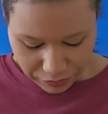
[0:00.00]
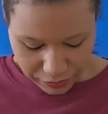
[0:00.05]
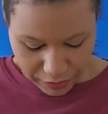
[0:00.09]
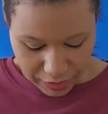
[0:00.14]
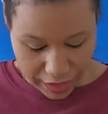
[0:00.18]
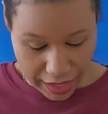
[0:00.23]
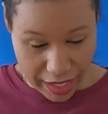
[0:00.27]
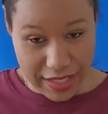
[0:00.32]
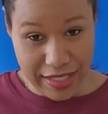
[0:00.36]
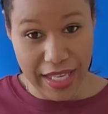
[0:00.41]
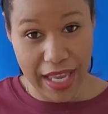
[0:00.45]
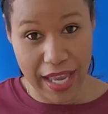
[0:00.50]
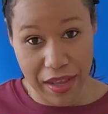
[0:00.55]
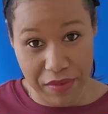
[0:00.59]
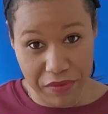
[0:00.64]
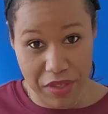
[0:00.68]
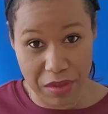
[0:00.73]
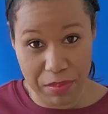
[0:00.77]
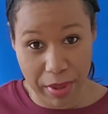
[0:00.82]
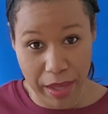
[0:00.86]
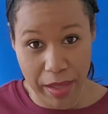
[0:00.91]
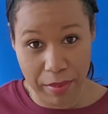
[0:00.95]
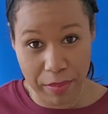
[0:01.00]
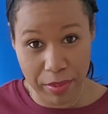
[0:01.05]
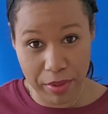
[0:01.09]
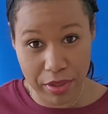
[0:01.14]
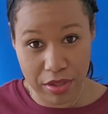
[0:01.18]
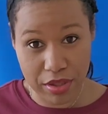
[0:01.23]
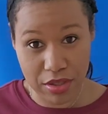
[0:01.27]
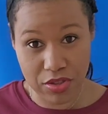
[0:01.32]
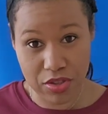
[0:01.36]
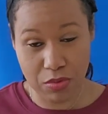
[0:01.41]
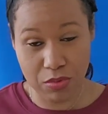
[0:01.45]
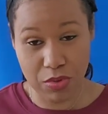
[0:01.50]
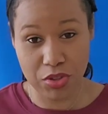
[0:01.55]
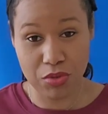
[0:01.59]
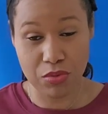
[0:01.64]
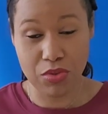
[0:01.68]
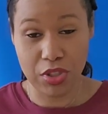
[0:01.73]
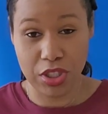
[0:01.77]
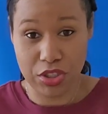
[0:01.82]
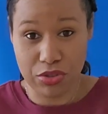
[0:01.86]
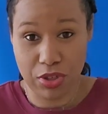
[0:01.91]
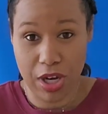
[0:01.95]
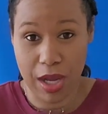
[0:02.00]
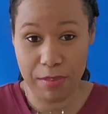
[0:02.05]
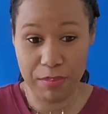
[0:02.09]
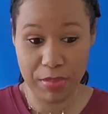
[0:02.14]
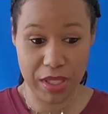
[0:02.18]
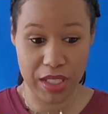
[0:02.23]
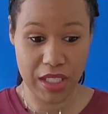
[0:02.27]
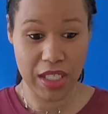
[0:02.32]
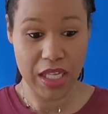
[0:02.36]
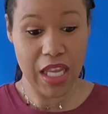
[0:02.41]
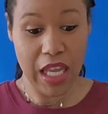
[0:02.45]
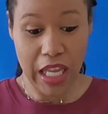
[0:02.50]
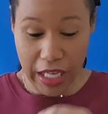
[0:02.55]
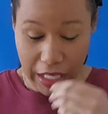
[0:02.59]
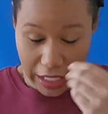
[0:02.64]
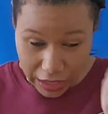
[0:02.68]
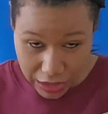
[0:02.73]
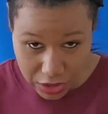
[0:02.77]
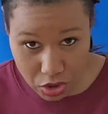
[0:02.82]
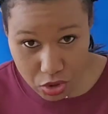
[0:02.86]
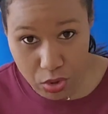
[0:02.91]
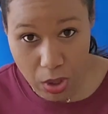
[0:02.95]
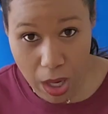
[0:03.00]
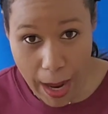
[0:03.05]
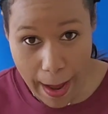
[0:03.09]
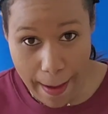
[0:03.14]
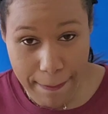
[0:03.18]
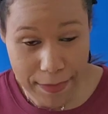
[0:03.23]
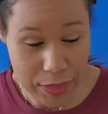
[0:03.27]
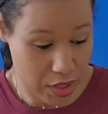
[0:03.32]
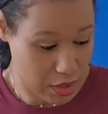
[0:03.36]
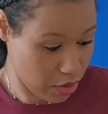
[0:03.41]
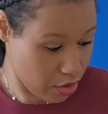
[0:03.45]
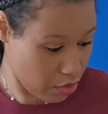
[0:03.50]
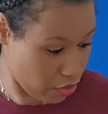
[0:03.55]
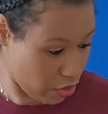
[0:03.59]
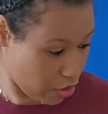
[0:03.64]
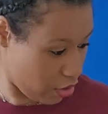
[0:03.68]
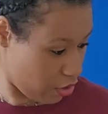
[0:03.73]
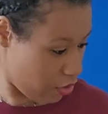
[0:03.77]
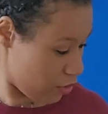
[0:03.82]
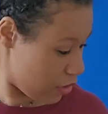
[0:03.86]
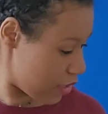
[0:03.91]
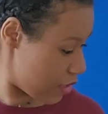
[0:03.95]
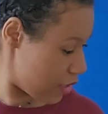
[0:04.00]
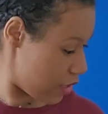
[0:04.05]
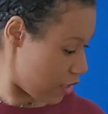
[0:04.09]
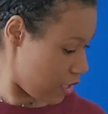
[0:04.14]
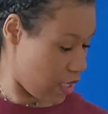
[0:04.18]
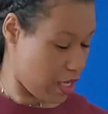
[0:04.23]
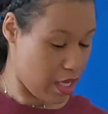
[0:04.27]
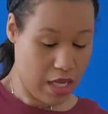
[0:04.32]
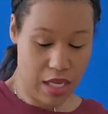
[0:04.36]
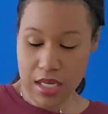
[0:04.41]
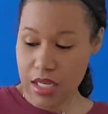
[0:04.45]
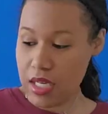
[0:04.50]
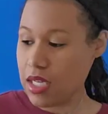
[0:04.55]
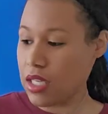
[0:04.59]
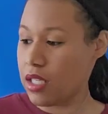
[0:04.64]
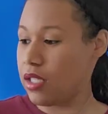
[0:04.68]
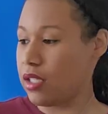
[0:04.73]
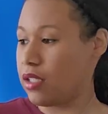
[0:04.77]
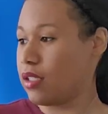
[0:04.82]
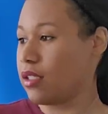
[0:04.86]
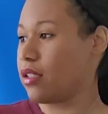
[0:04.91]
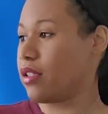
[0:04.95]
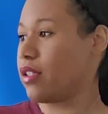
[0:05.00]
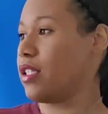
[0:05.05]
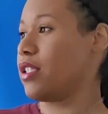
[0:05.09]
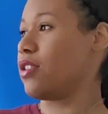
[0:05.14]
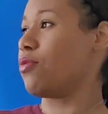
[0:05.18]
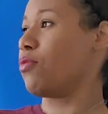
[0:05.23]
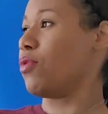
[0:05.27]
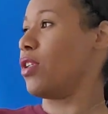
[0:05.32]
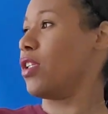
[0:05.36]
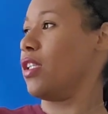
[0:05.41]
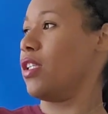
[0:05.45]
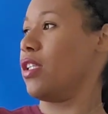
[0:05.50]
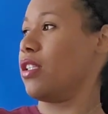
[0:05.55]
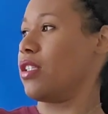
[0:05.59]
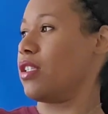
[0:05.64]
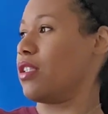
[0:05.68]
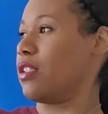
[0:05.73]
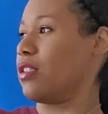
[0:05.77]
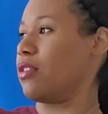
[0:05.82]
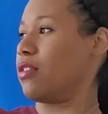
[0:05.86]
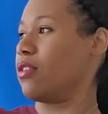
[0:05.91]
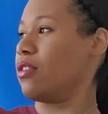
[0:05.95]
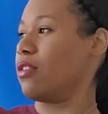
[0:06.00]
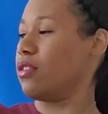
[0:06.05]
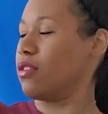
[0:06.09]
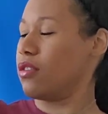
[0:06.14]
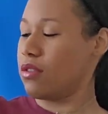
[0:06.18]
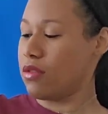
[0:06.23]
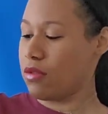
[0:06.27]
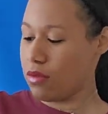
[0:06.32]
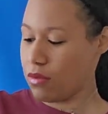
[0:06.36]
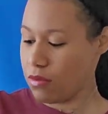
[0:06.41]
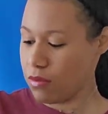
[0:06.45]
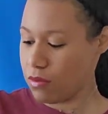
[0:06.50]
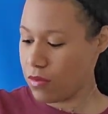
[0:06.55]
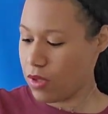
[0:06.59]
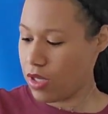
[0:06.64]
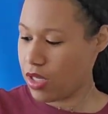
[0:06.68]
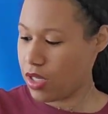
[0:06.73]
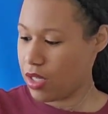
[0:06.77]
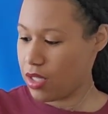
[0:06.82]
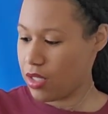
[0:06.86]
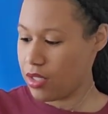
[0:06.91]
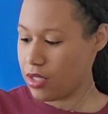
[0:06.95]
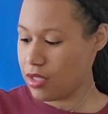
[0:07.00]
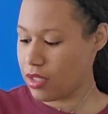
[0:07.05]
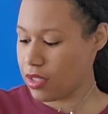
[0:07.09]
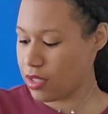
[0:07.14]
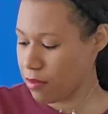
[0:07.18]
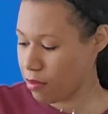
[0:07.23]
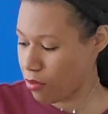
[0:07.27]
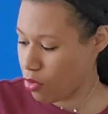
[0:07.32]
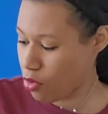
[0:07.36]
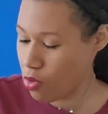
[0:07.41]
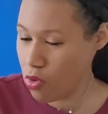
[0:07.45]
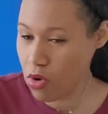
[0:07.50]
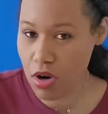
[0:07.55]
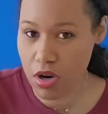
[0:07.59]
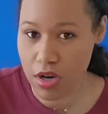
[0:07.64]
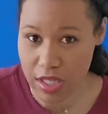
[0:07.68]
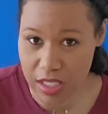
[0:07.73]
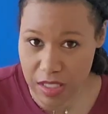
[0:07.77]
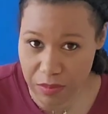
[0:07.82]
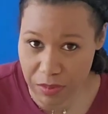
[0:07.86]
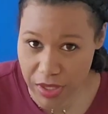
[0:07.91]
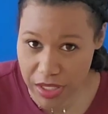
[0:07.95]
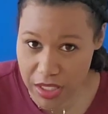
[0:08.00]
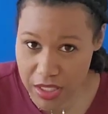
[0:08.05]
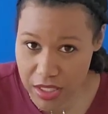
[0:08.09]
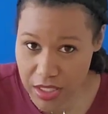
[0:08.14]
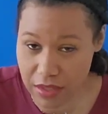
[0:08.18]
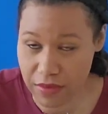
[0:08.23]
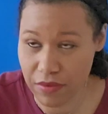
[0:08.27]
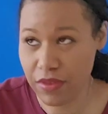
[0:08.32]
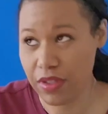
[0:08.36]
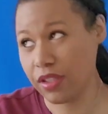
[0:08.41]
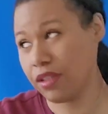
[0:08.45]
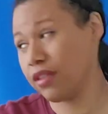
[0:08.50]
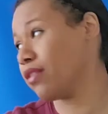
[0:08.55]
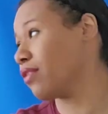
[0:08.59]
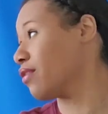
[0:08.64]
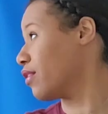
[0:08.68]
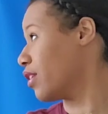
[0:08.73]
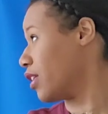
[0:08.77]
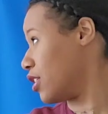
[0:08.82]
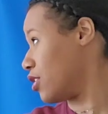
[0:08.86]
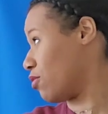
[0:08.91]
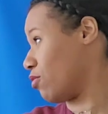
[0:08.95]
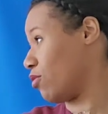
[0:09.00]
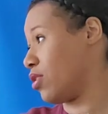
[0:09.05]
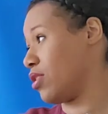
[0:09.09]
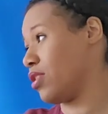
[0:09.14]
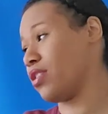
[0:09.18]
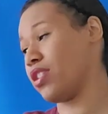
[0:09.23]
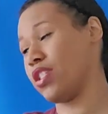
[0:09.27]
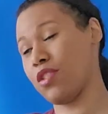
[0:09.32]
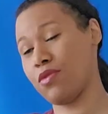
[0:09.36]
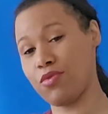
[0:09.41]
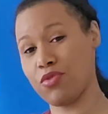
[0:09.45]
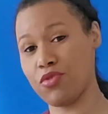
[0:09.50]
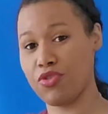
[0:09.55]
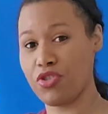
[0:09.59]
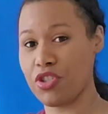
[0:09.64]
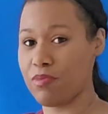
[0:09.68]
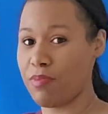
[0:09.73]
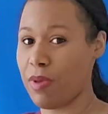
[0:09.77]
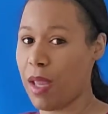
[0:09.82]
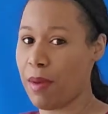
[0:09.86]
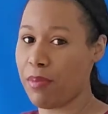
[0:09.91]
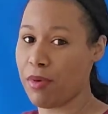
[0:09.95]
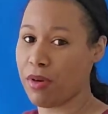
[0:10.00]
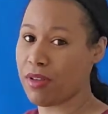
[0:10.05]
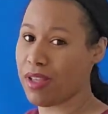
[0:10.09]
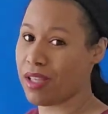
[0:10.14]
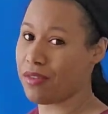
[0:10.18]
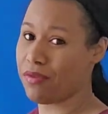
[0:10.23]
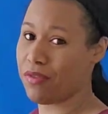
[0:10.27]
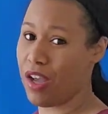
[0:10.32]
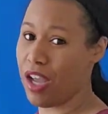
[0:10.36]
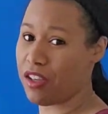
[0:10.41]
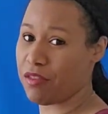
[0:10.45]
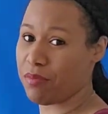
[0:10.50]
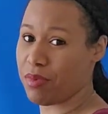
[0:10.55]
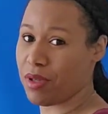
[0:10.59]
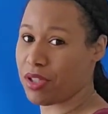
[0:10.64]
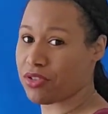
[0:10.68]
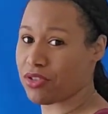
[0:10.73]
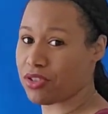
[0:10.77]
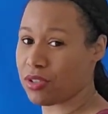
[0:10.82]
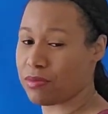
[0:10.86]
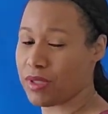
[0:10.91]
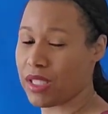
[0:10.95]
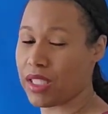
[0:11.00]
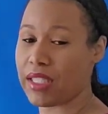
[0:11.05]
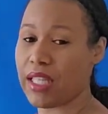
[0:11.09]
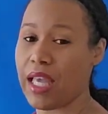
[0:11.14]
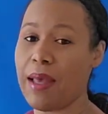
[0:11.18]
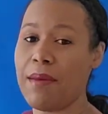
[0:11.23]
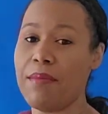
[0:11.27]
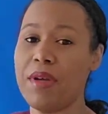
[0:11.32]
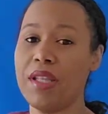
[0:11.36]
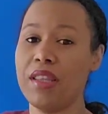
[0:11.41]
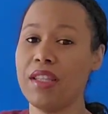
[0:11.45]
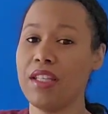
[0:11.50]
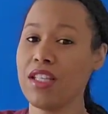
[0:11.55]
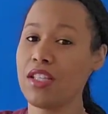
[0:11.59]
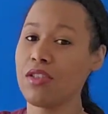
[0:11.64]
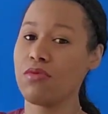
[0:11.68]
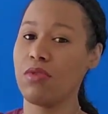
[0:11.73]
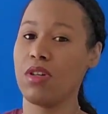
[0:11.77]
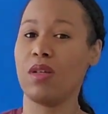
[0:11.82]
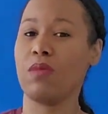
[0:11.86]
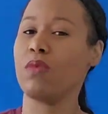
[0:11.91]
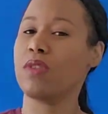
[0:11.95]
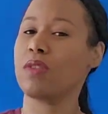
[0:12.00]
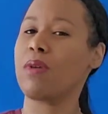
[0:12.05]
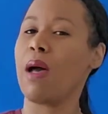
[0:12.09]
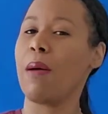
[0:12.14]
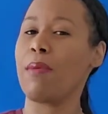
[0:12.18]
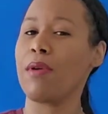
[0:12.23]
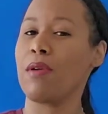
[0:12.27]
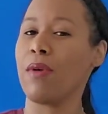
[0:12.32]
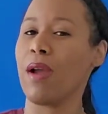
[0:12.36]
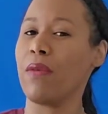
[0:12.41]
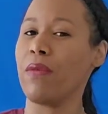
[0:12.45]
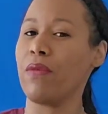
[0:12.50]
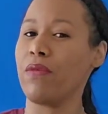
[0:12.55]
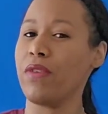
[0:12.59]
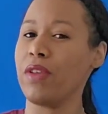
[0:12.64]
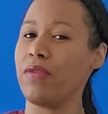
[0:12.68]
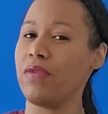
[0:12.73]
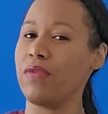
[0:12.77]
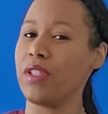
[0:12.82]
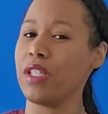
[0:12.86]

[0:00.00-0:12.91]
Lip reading: It's heavy paper, so when I drop it, it drops, you know. It's just, this one was more expensive than these ones. These ones are just paper, like $5 or something like that. But this one was probably around 50.